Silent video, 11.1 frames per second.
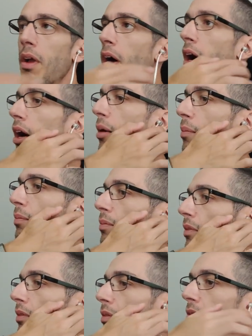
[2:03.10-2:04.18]
Um,
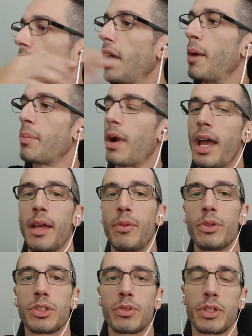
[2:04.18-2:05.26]
and probably
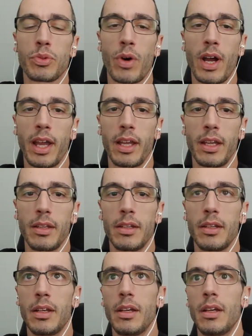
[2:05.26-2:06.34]
was the reason why
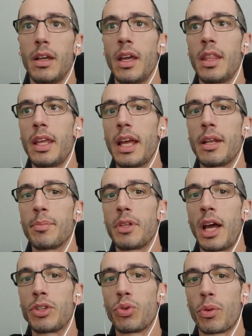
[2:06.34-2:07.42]
in the end
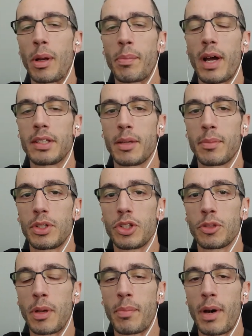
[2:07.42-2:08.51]
I tore my bicep. It's
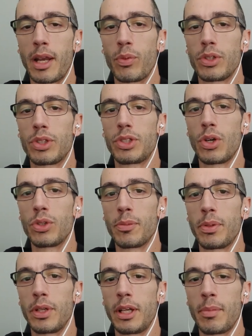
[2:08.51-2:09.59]
just my body was so
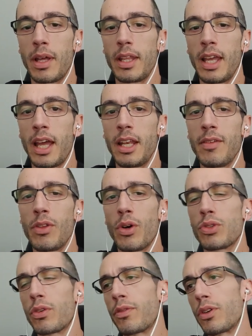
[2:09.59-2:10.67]
depleted by the end. Even though
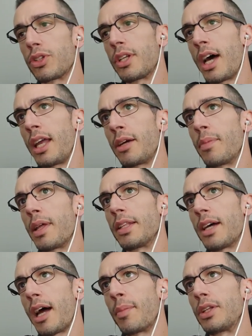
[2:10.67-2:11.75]
I was reverse dieting by the
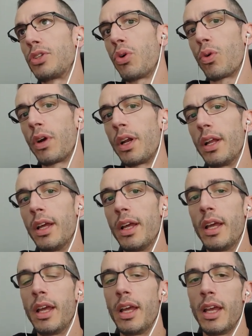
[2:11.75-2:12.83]
time I tore it,
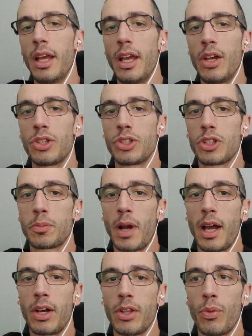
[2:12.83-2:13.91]
it was just
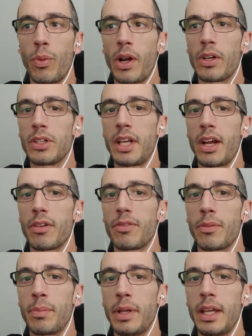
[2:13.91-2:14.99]
probably all the wear and tear
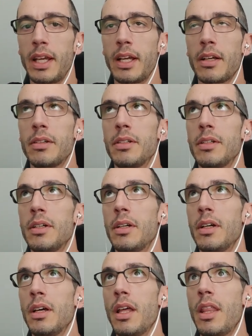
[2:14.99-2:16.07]
from being
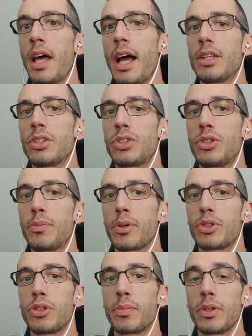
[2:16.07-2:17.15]
that super,
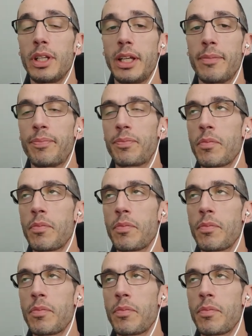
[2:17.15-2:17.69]
super lean.